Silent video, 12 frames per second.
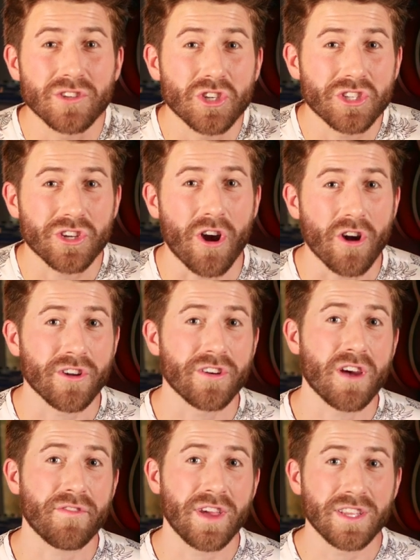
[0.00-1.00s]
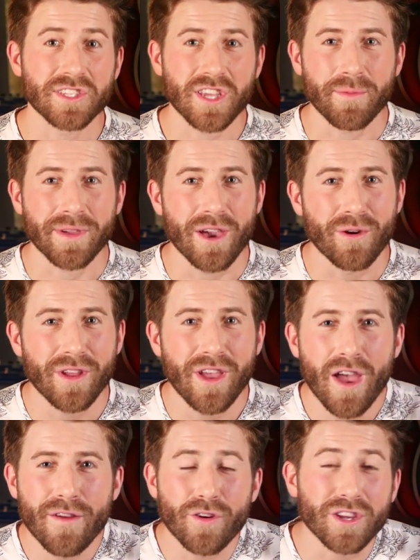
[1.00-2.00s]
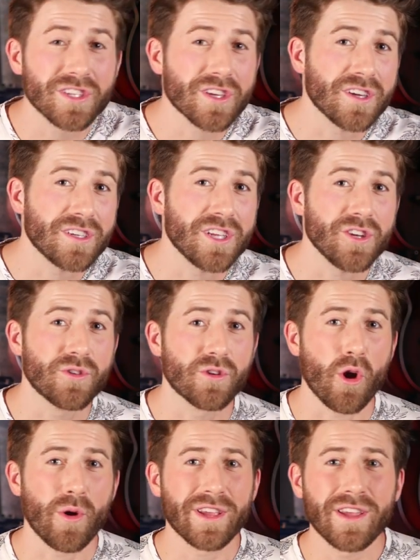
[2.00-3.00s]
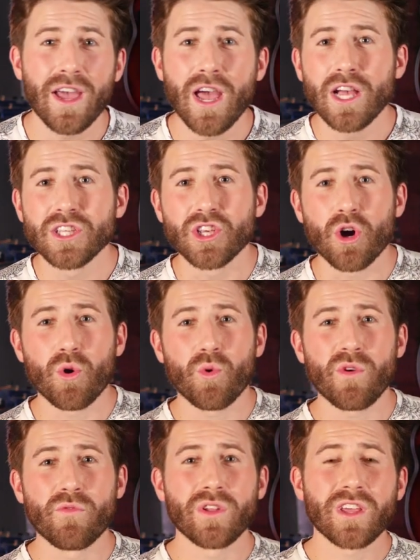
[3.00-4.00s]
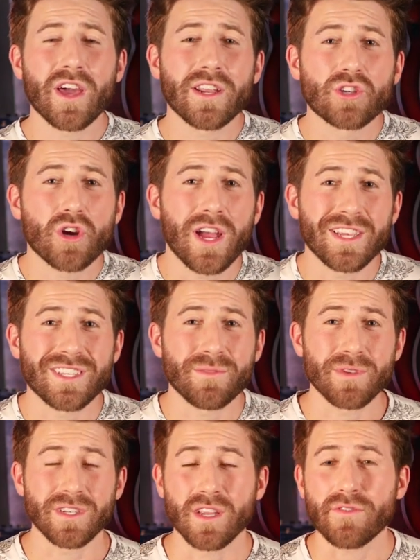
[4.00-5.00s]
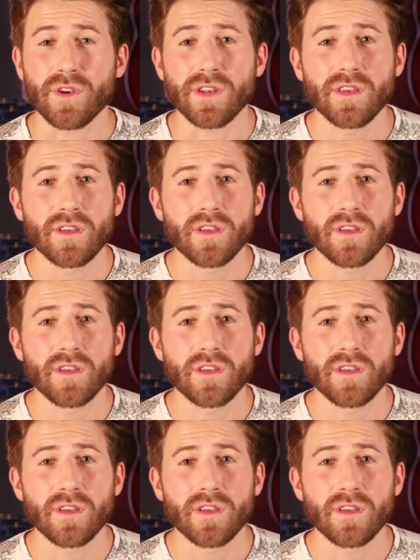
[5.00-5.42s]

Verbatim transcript: there just aren't enough hits coming out for us to continue growing. So we've really got to try something different.